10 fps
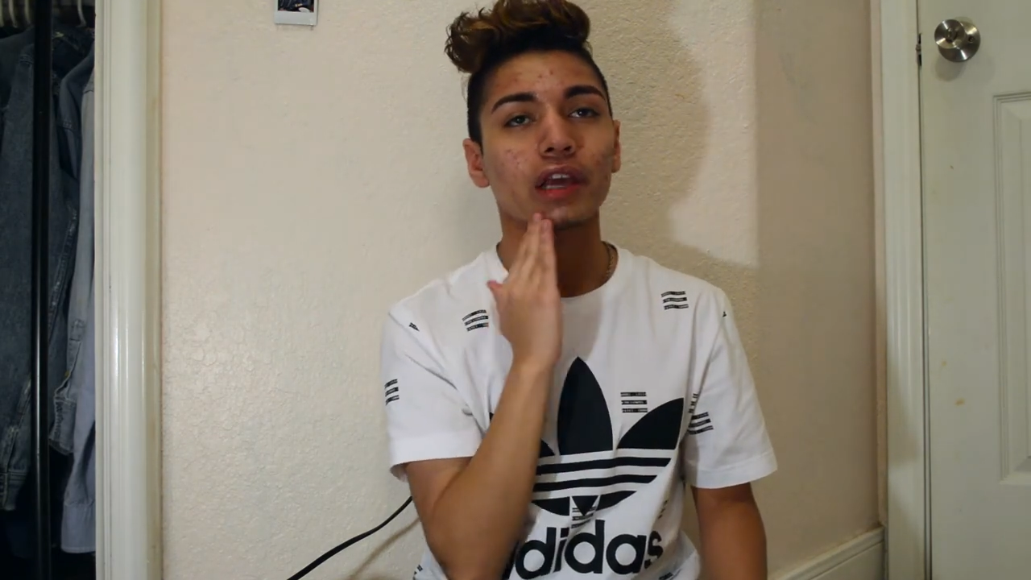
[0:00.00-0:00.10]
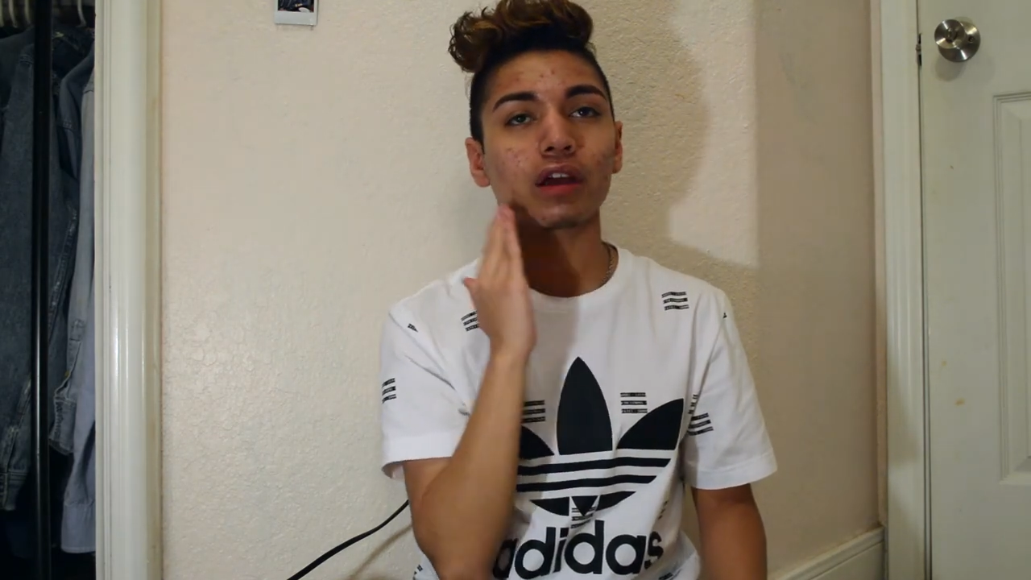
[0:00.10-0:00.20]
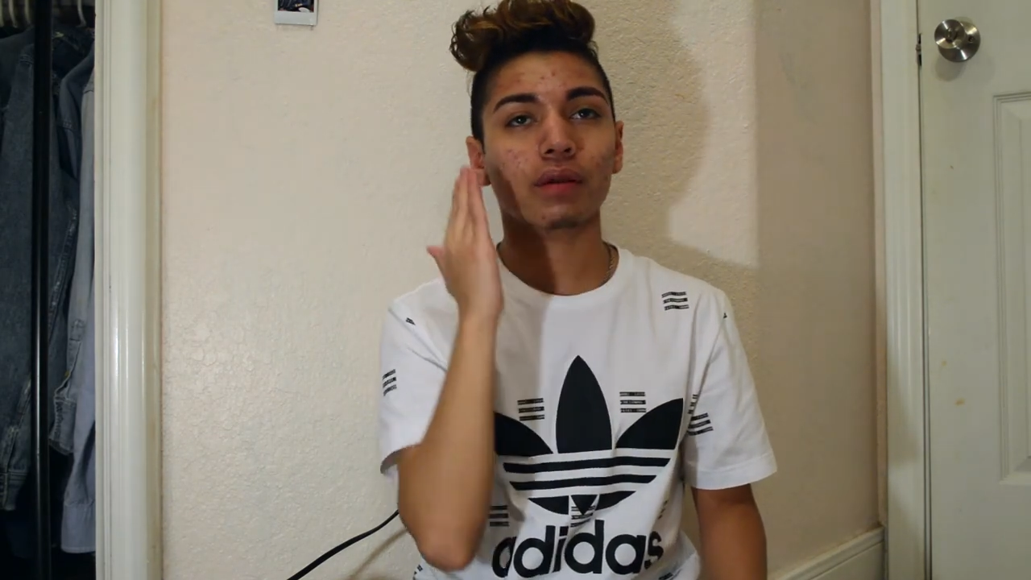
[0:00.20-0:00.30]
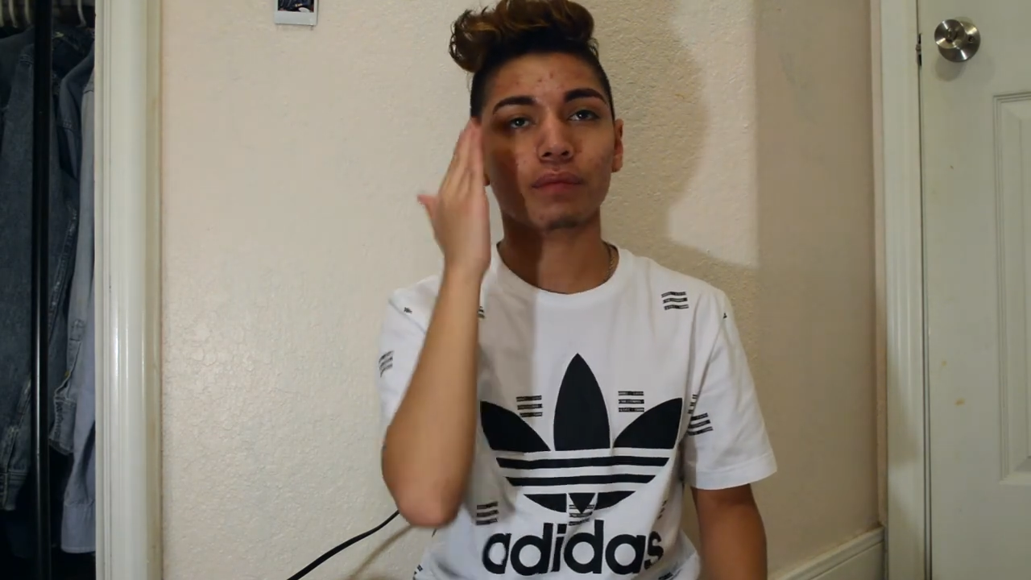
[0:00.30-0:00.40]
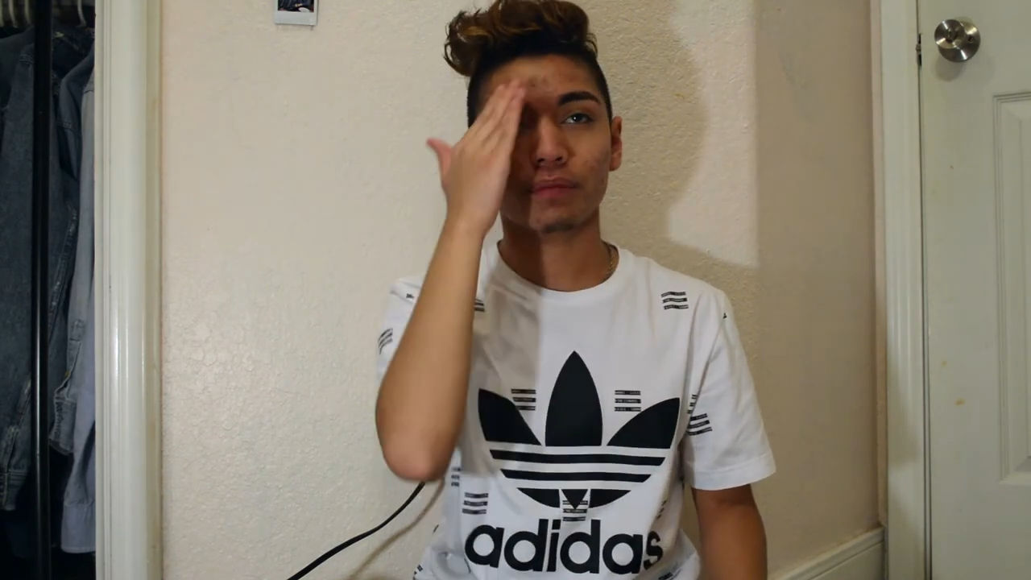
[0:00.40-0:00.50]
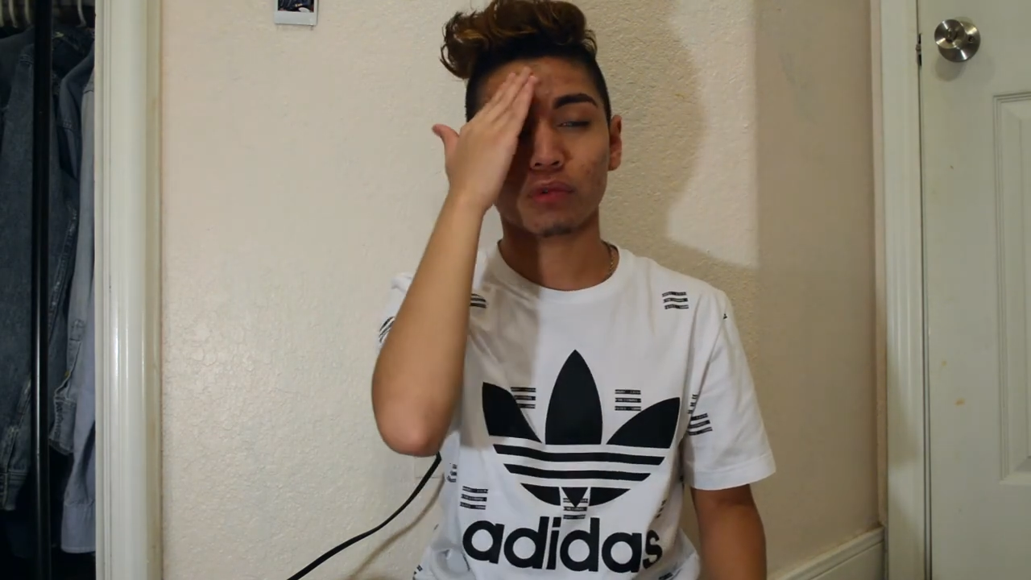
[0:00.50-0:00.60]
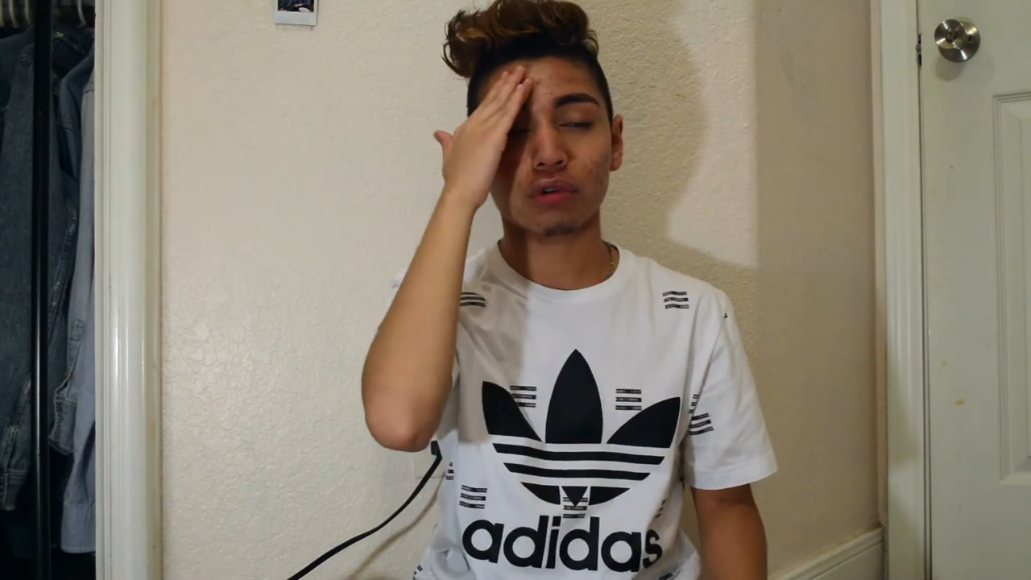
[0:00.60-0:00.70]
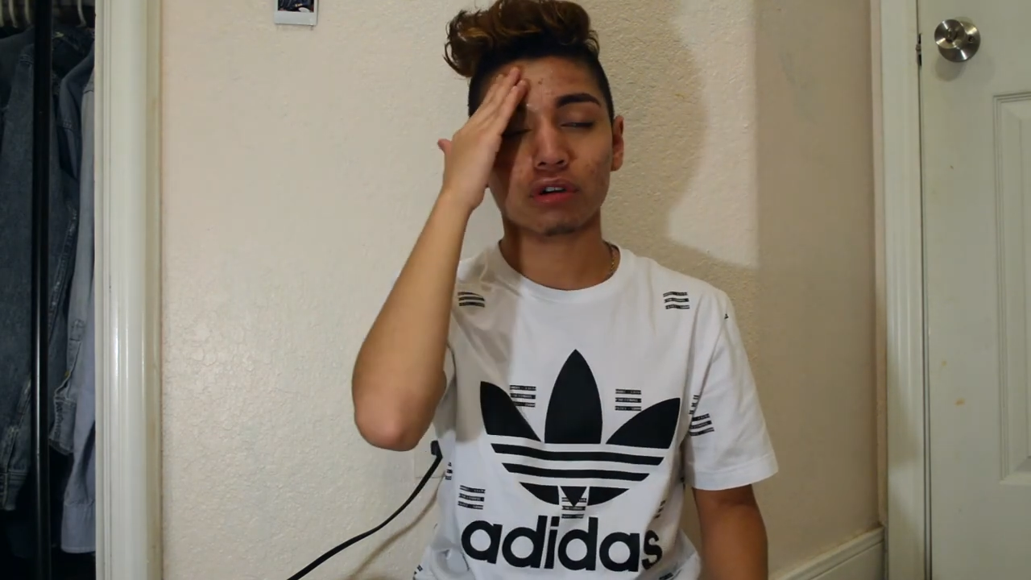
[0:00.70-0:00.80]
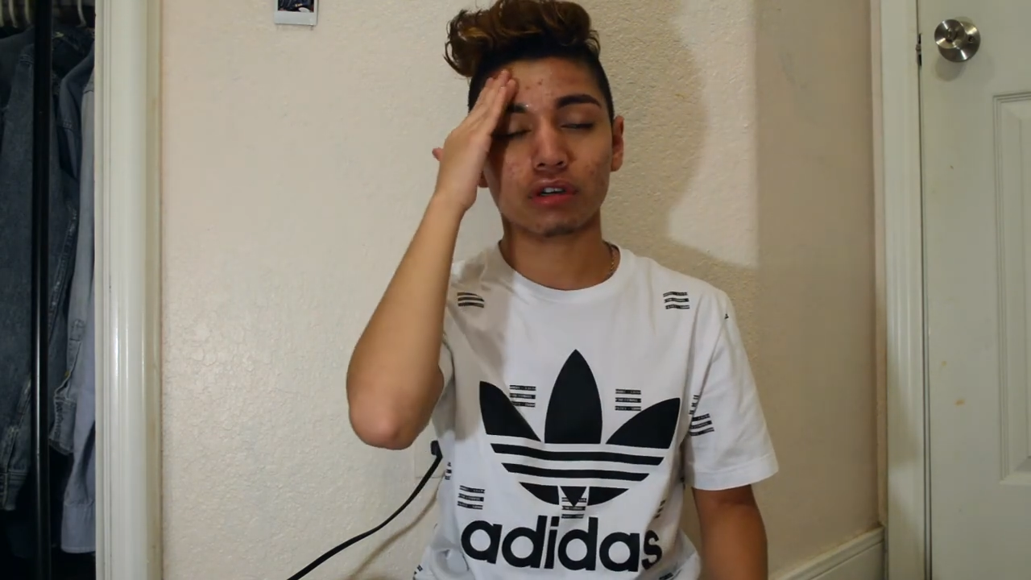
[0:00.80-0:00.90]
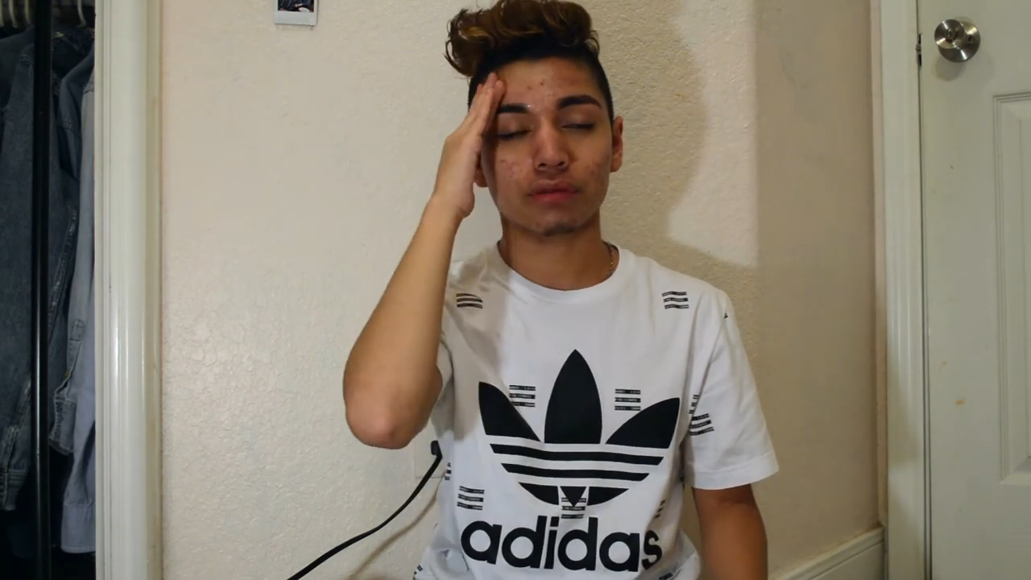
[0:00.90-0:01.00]
um,
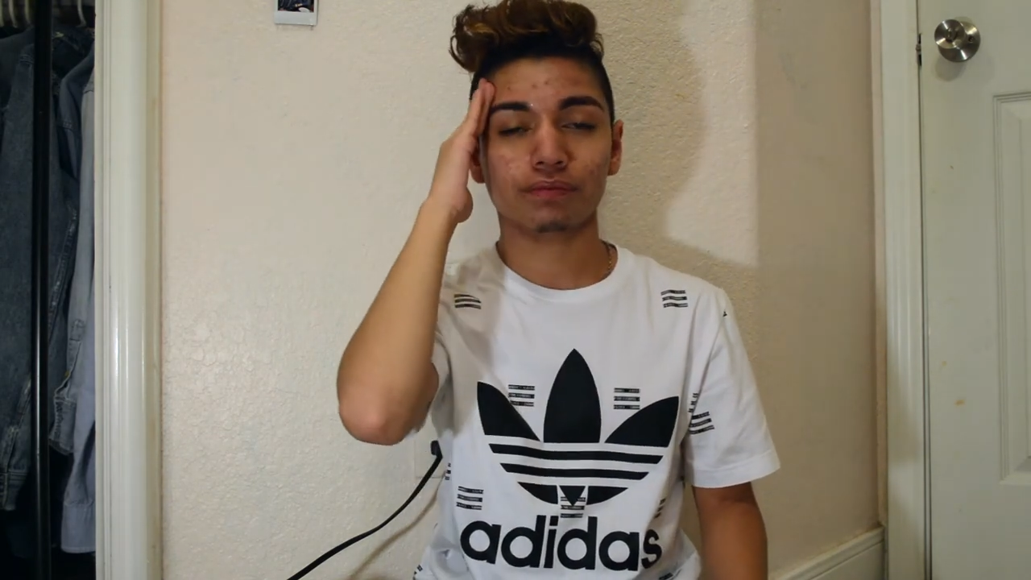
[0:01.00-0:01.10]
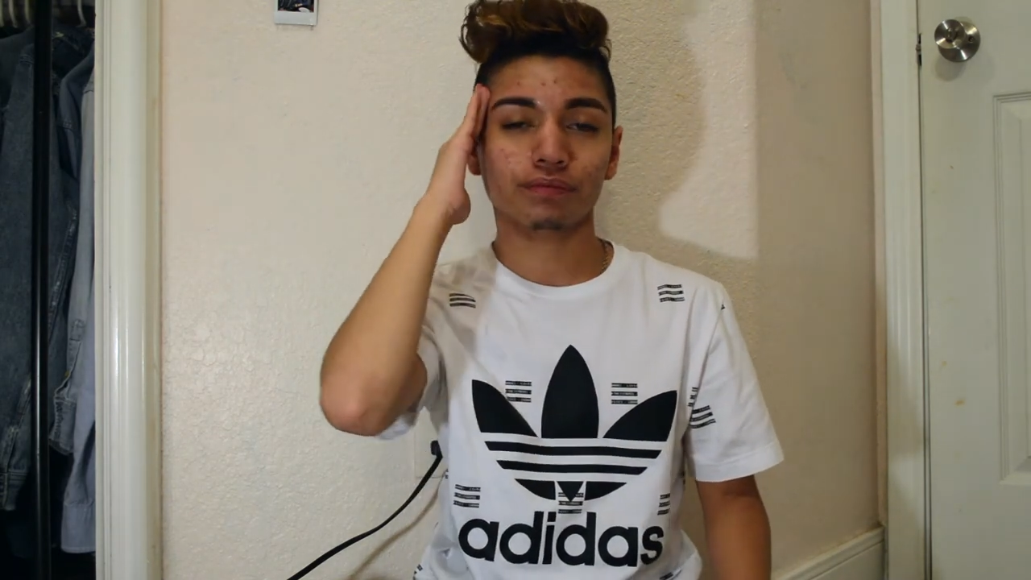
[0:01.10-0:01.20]
or